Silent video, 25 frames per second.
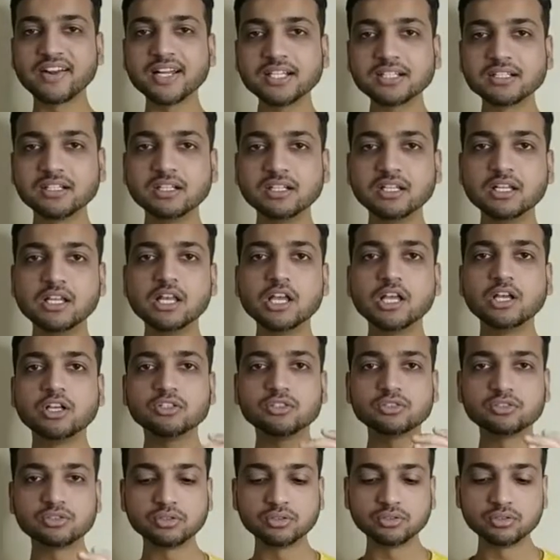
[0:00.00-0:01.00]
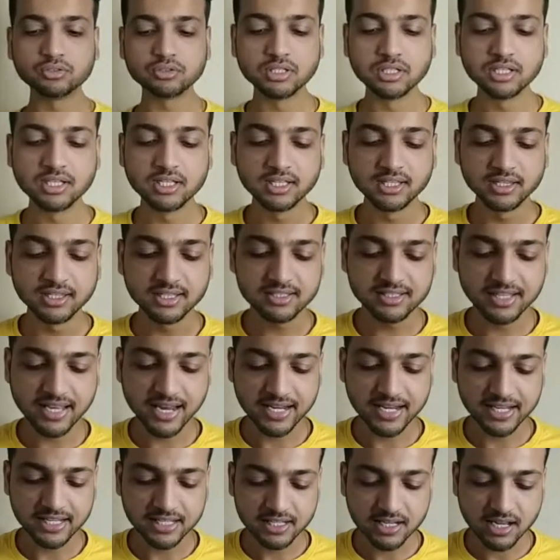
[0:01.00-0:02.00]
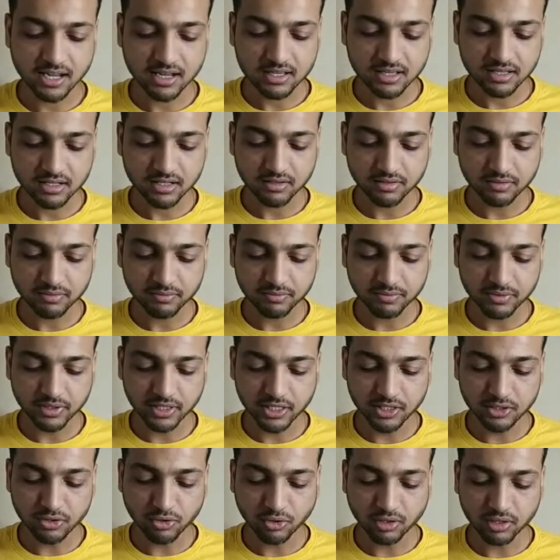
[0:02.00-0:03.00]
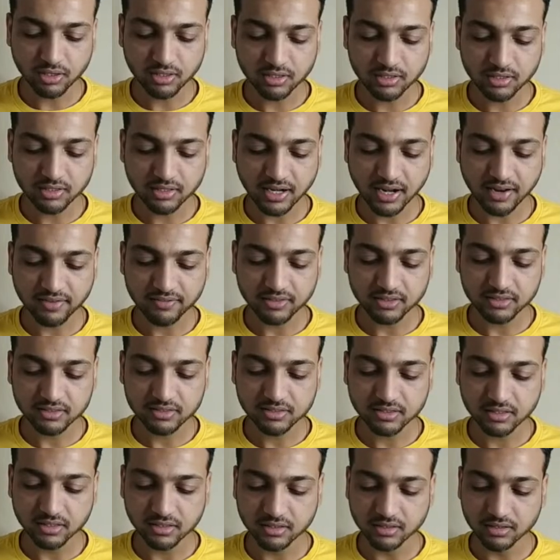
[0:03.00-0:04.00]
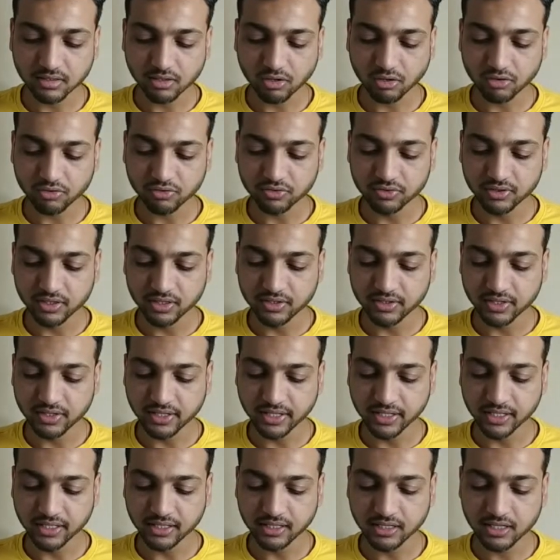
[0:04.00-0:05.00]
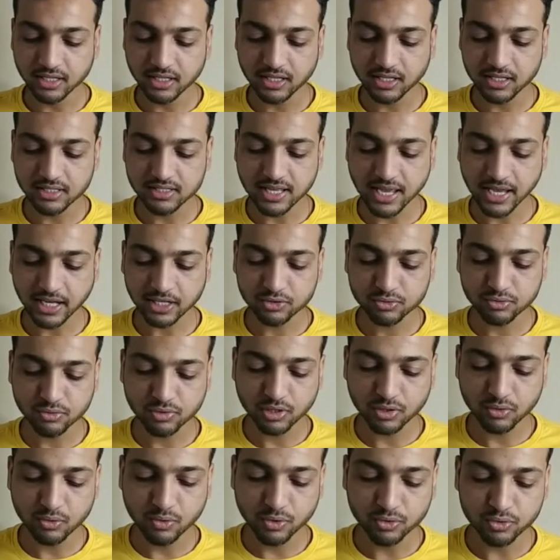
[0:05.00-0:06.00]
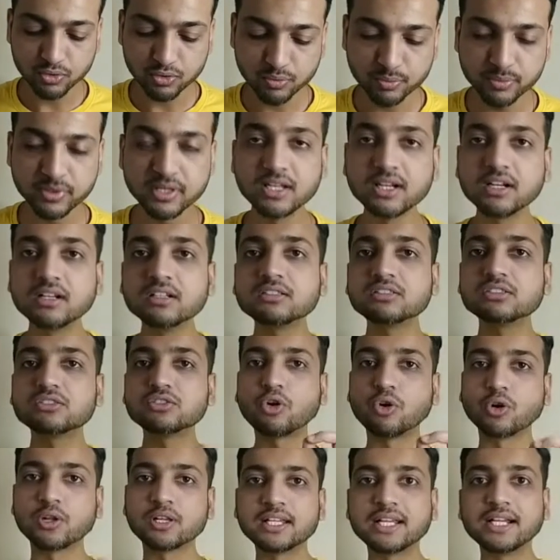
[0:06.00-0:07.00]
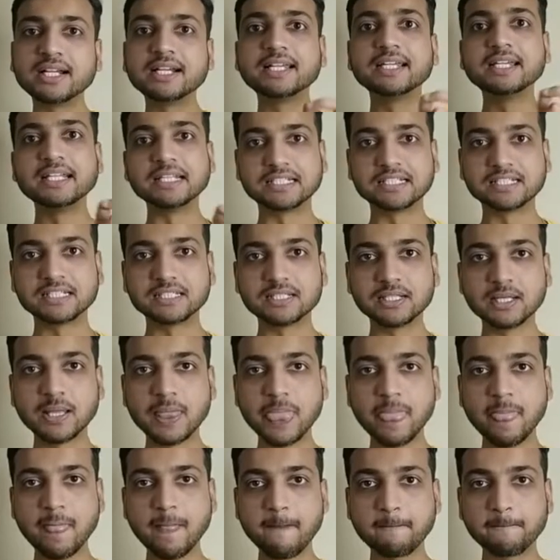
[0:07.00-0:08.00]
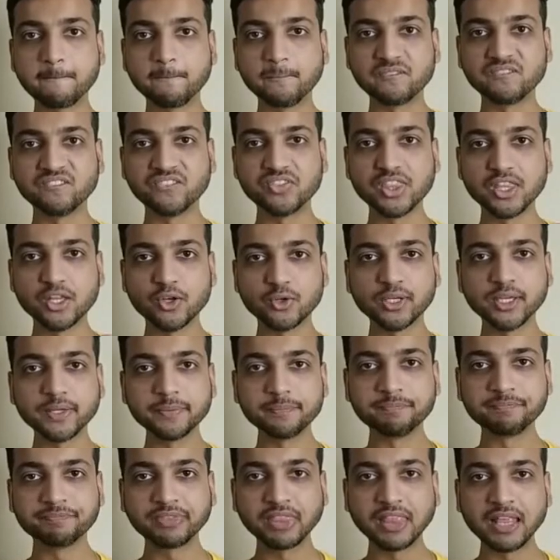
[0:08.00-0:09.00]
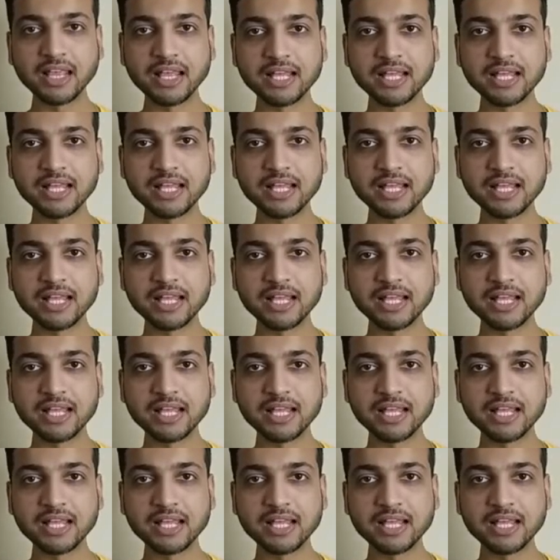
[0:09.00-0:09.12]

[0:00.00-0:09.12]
Right? So this entire in-order traversal of the tree is actually going to be a sorted list. Okay,